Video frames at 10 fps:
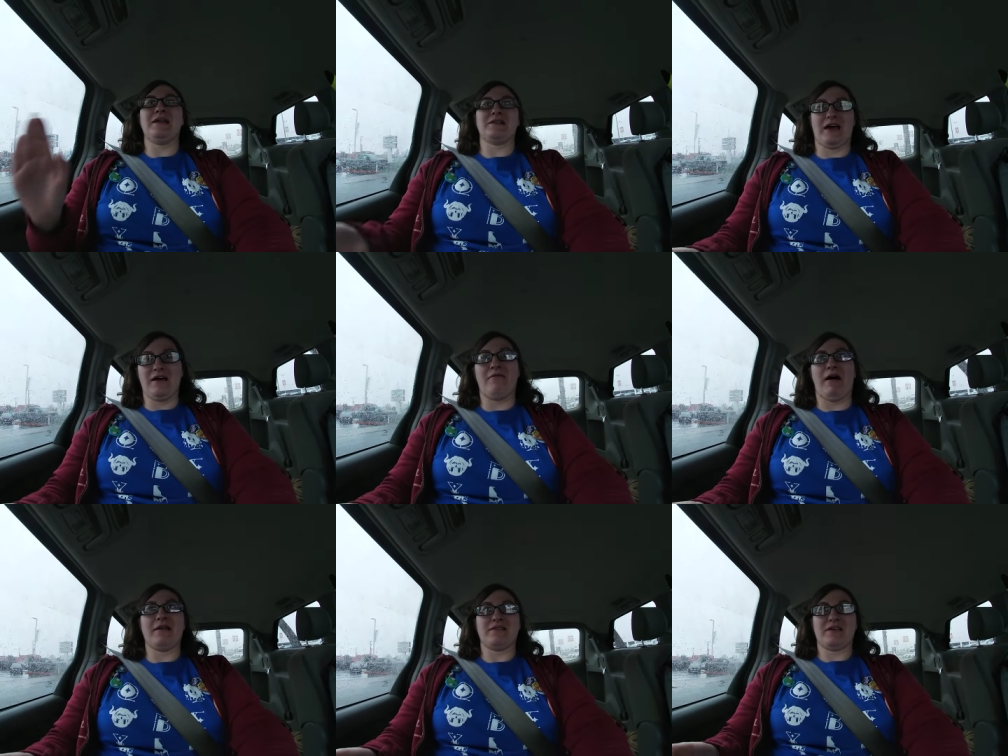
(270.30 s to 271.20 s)
Anytime I
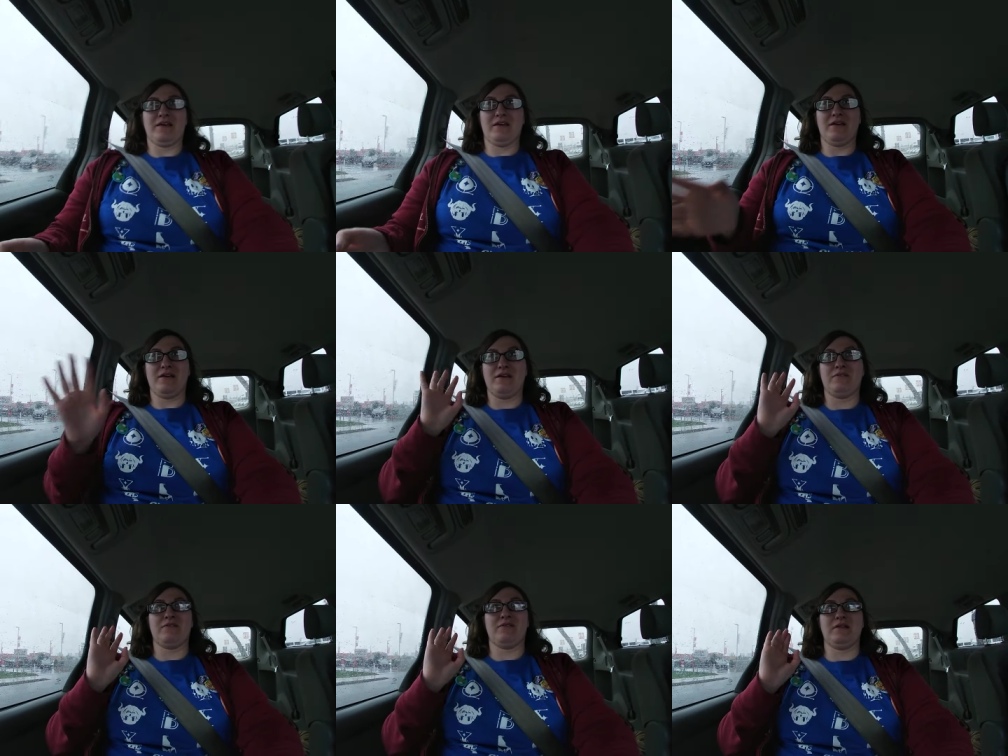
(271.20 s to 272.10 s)
want.
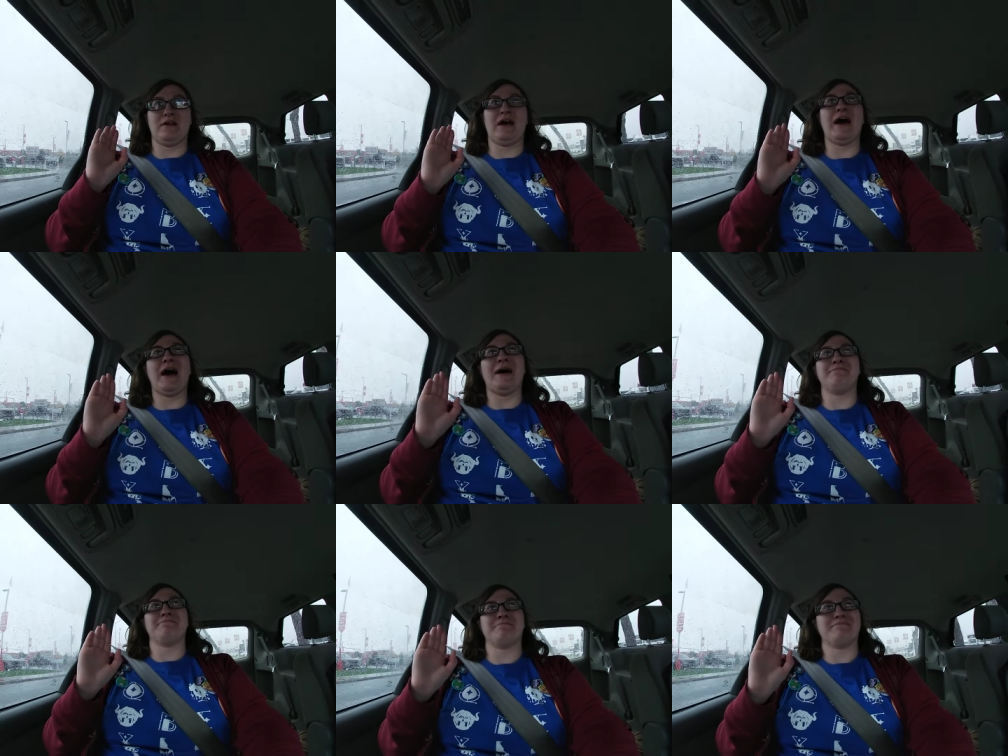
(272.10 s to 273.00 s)

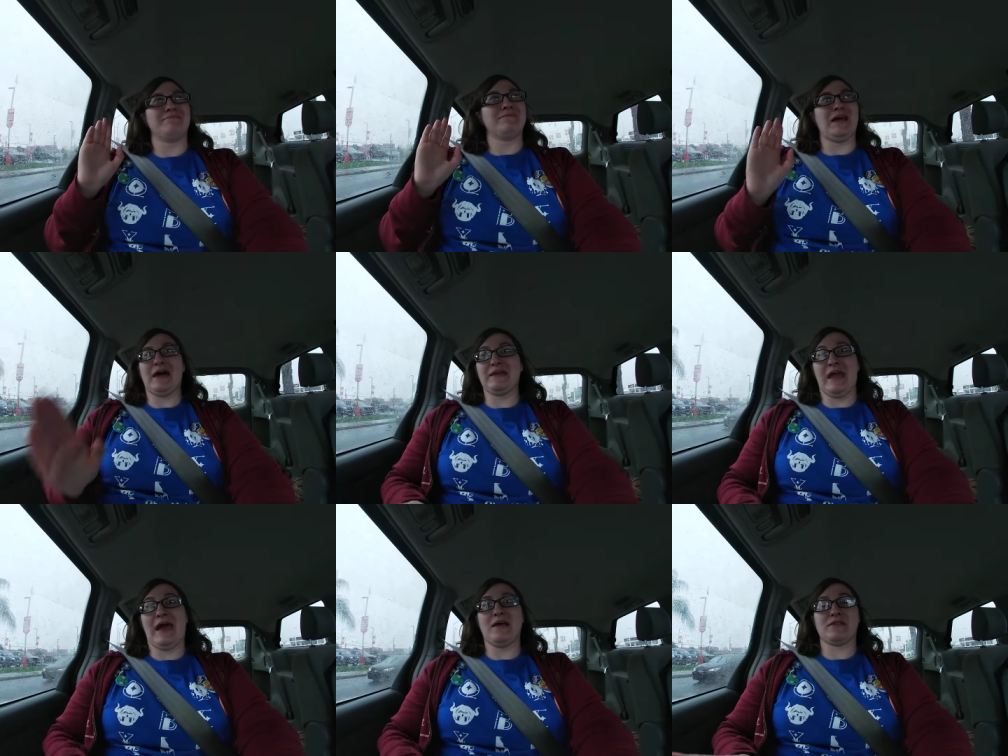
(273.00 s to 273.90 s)
Um, not
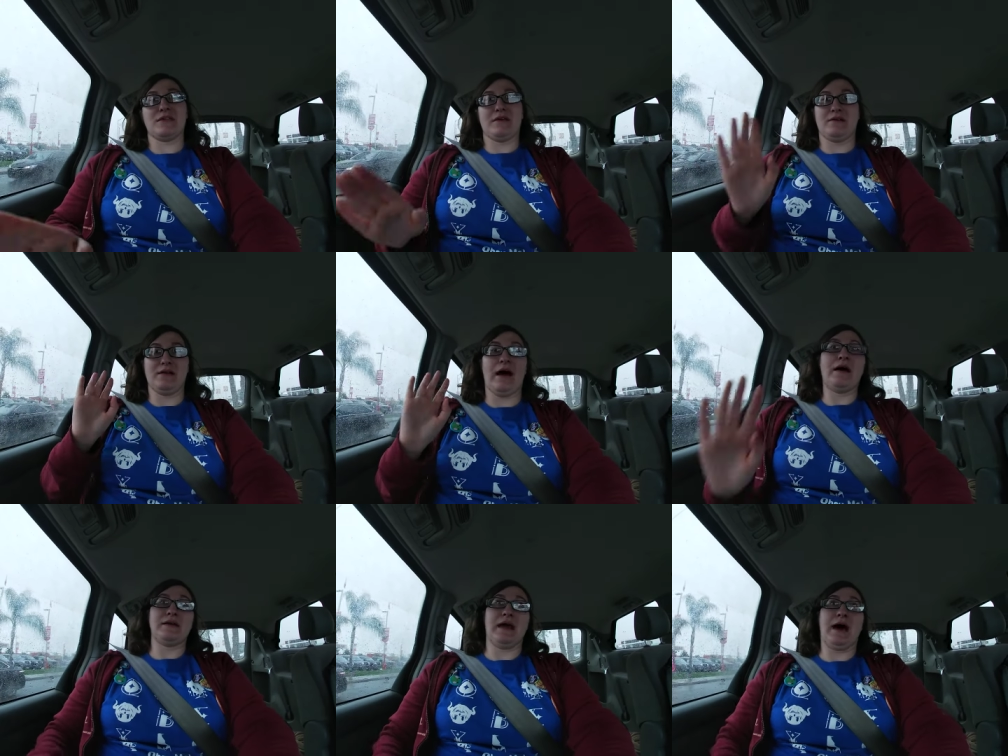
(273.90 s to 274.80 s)
yet,
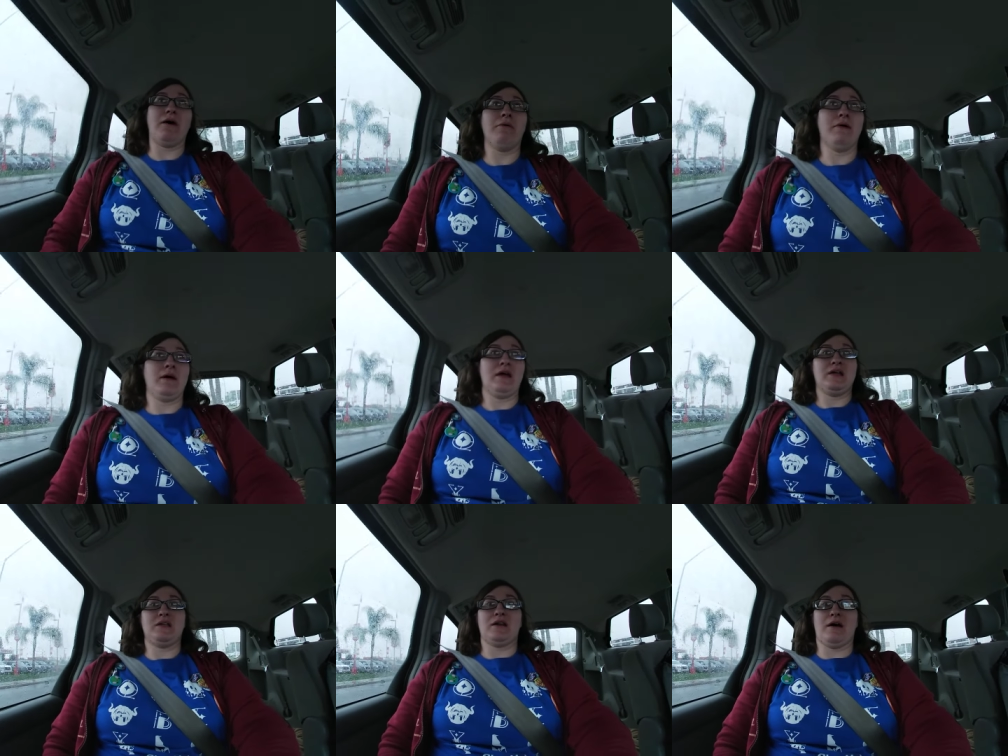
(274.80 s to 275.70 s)
not now.
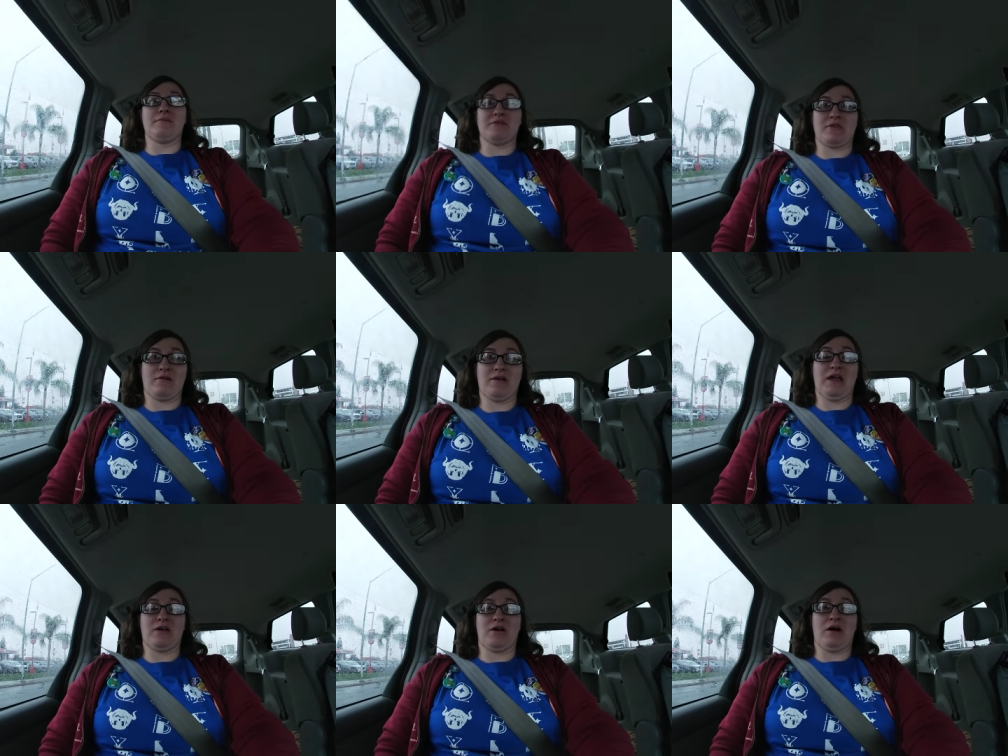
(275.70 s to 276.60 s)
You know, I'm still
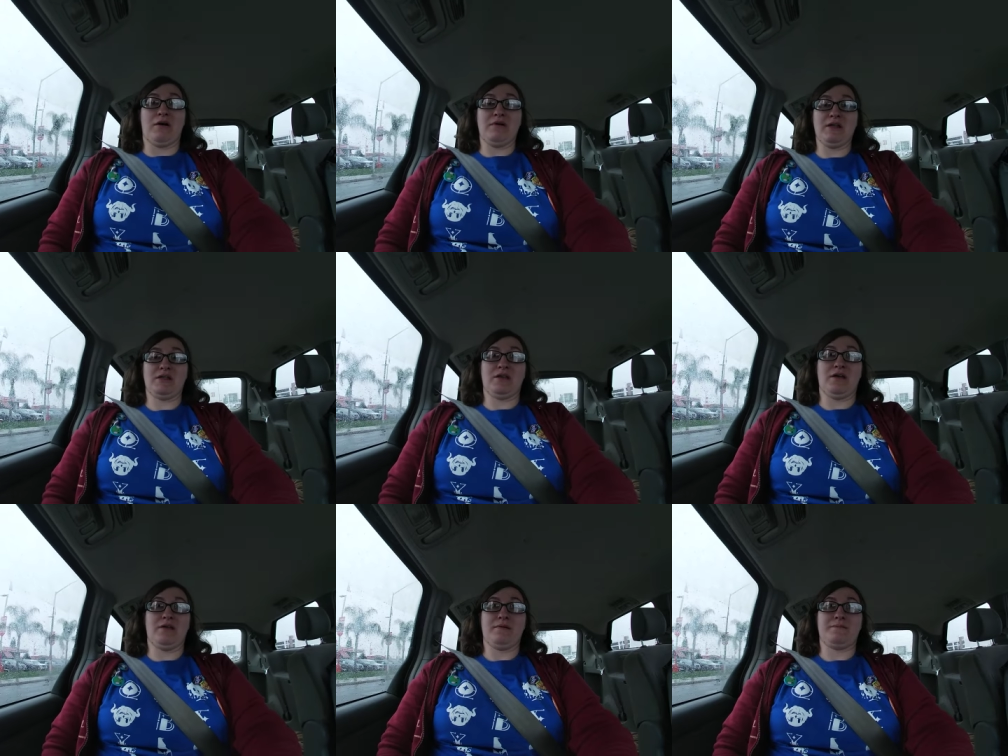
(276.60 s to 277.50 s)
in college
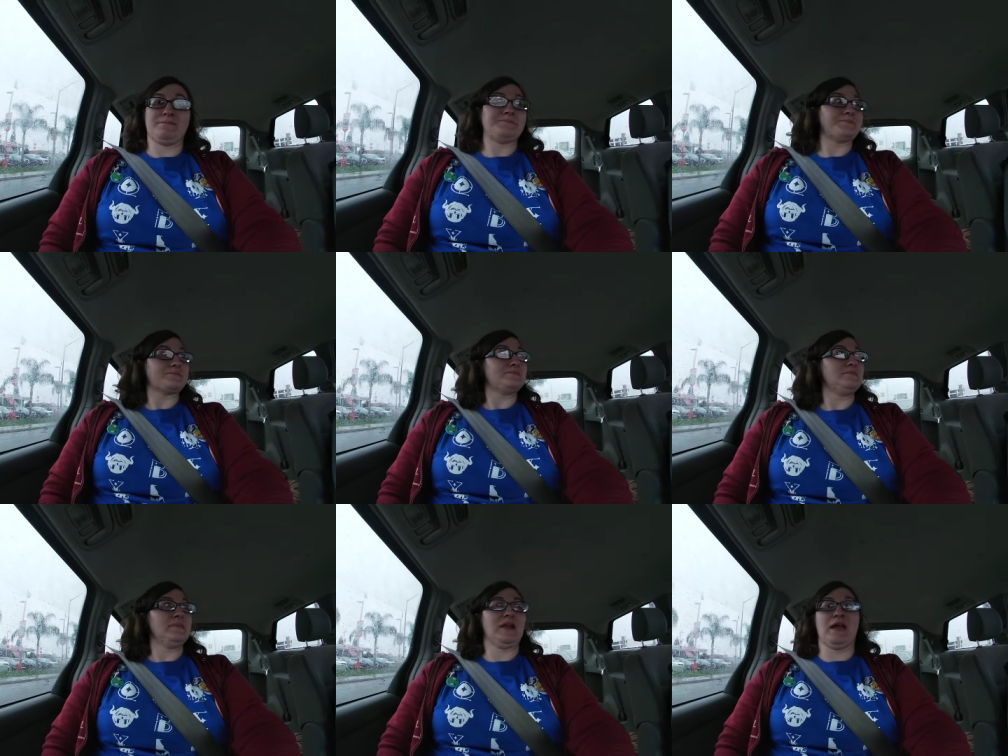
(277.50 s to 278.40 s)

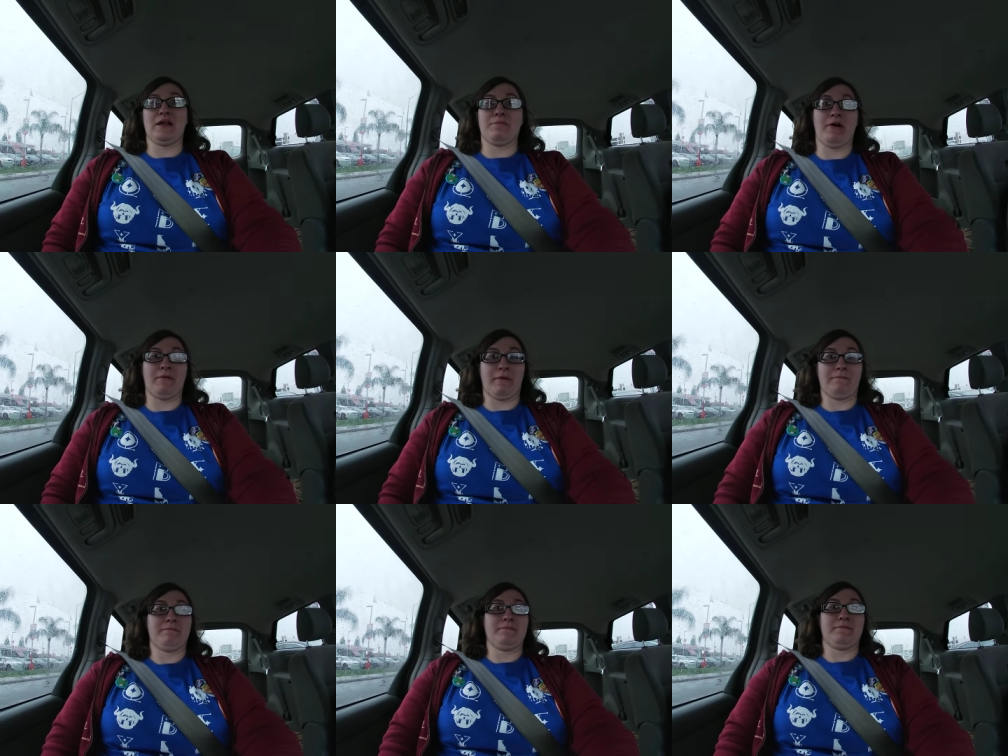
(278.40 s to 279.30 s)
and a problem.